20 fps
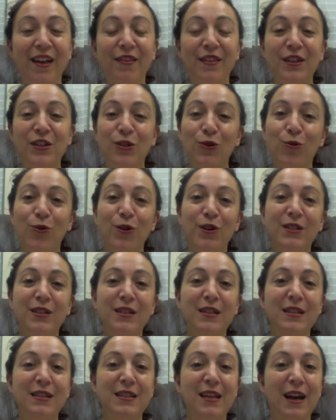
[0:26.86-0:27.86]
This course
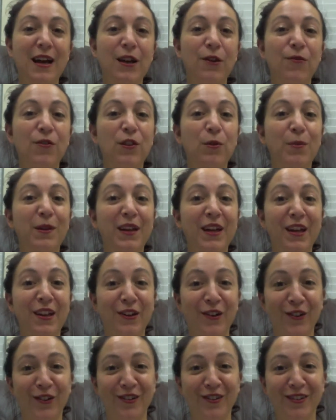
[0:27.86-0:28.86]
is designed for the
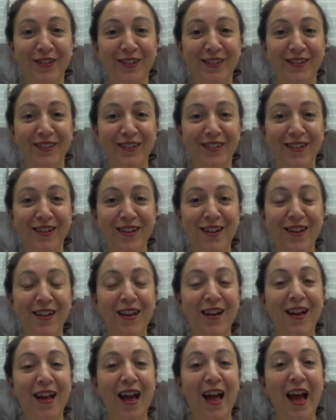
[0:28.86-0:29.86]
beginner,
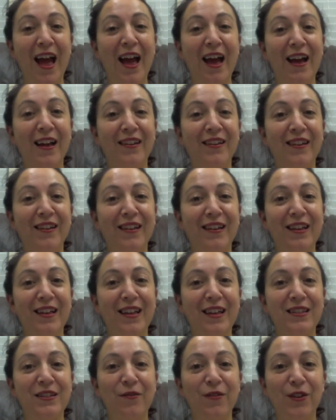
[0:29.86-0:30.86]
and
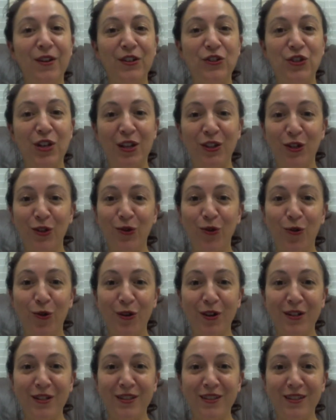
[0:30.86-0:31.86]
it's a very gentle
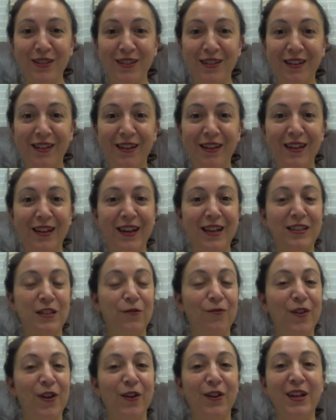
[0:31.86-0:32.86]
course. It's a
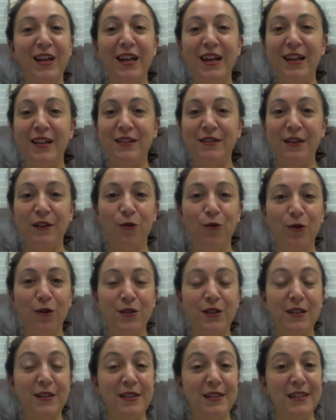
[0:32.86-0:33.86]
very easy
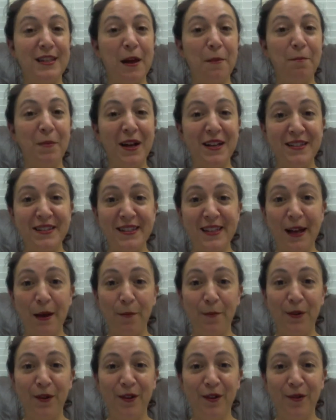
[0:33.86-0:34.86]
course. It's step by
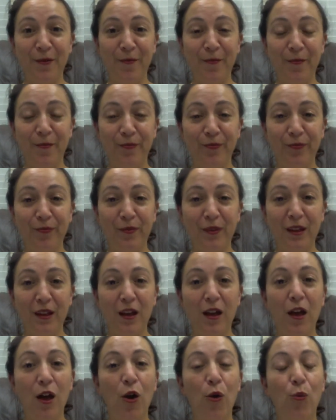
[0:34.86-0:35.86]
step.
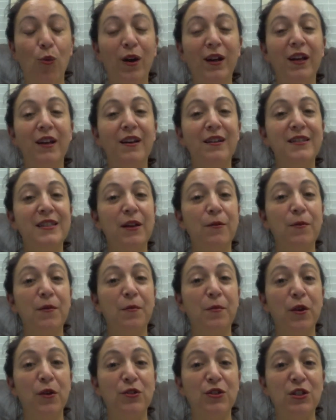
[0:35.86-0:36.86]
What can
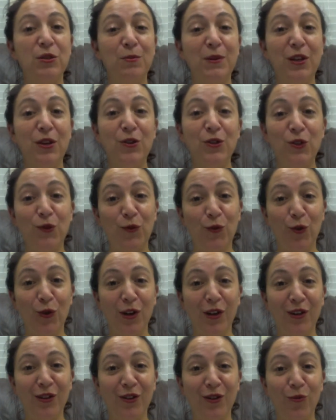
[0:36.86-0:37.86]
self-hypnosis be used
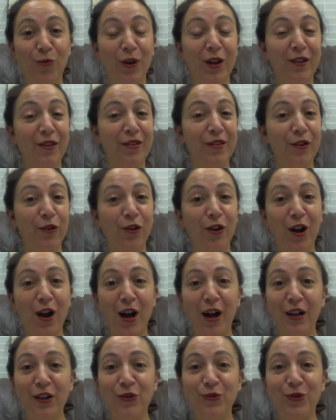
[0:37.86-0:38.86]
for? Well, there are
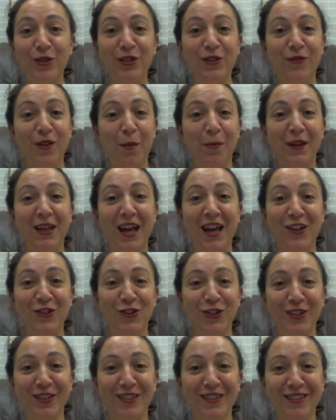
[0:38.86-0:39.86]
hundreds of
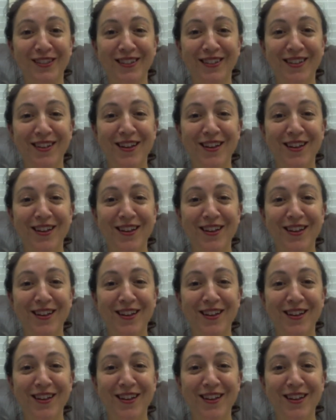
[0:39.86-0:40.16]
applications,